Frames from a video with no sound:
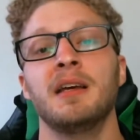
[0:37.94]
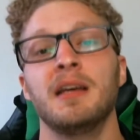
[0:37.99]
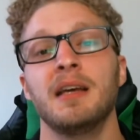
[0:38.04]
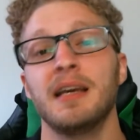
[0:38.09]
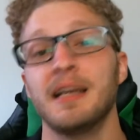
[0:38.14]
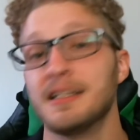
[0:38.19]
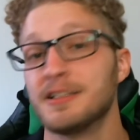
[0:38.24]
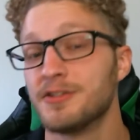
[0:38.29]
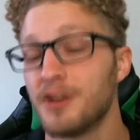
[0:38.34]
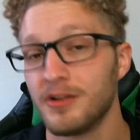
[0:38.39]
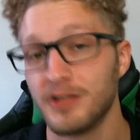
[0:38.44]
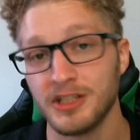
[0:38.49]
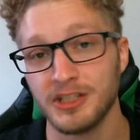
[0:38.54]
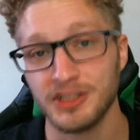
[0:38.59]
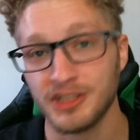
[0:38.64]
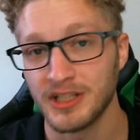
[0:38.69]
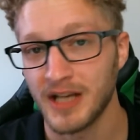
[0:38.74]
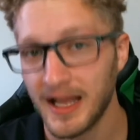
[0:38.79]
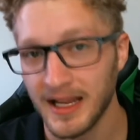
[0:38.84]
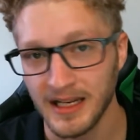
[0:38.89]
it's all in
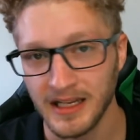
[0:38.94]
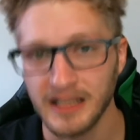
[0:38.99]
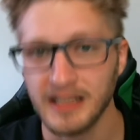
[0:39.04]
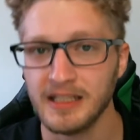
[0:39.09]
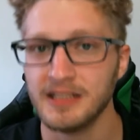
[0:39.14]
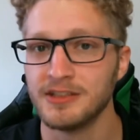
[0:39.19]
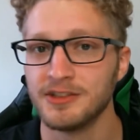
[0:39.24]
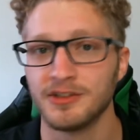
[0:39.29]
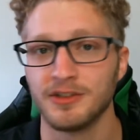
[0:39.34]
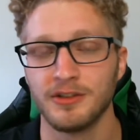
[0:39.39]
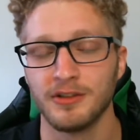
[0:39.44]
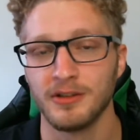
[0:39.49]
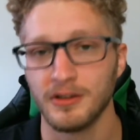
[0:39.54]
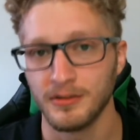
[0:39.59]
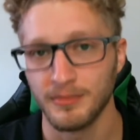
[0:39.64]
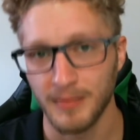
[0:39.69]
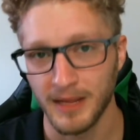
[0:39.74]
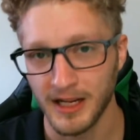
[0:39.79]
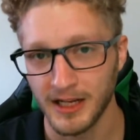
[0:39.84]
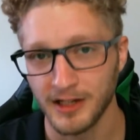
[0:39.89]
Chinese or, or,
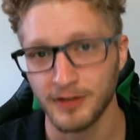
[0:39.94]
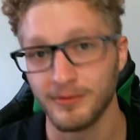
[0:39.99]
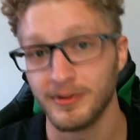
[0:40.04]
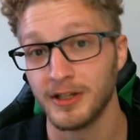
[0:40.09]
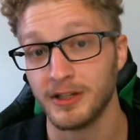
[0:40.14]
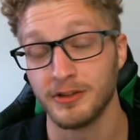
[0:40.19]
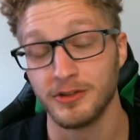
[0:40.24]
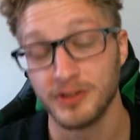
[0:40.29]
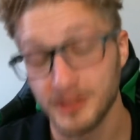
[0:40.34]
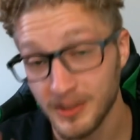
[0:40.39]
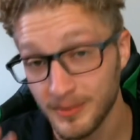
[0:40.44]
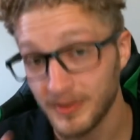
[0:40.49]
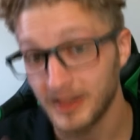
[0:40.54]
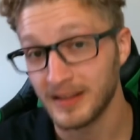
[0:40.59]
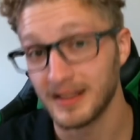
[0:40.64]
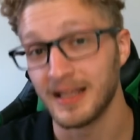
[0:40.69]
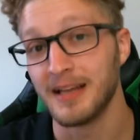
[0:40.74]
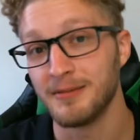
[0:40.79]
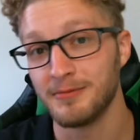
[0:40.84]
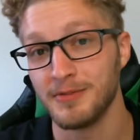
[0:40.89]
Mandarin or something
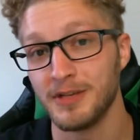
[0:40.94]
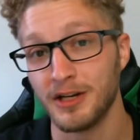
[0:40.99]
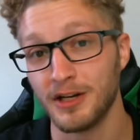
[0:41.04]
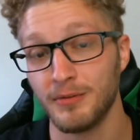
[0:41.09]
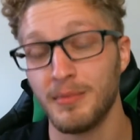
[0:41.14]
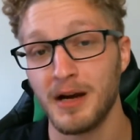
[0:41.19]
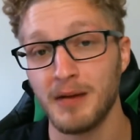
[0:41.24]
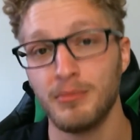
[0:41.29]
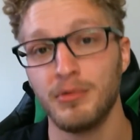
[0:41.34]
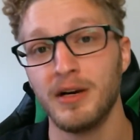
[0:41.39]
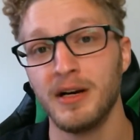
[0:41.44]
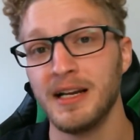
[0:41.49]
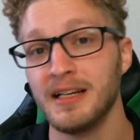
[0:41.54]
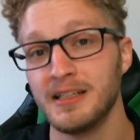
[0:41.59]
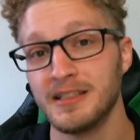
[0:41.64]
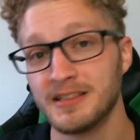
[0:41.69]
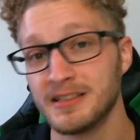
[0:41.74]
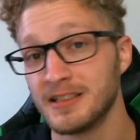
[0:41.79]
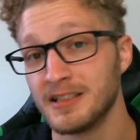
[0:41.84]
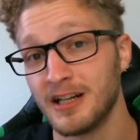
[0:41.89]
that, you know, my brain
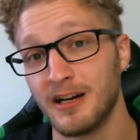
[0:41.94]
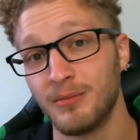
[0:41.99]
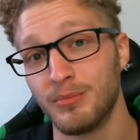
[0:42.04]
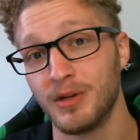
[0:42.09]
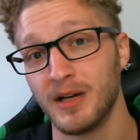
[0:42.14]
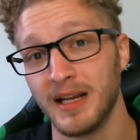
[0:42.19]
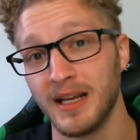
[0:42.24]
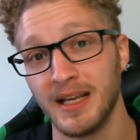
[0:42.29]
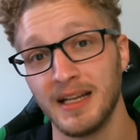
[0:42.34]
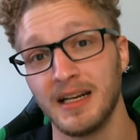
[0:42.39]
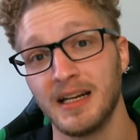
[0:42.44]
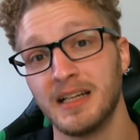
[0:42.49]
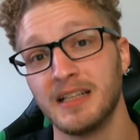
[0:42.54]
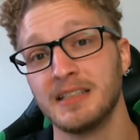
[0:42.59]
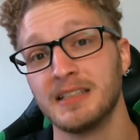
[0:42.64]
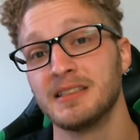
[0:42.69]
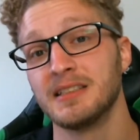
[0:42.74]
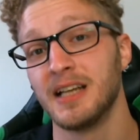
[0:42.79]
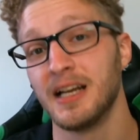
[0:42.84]
doesn't comprehend, honestly.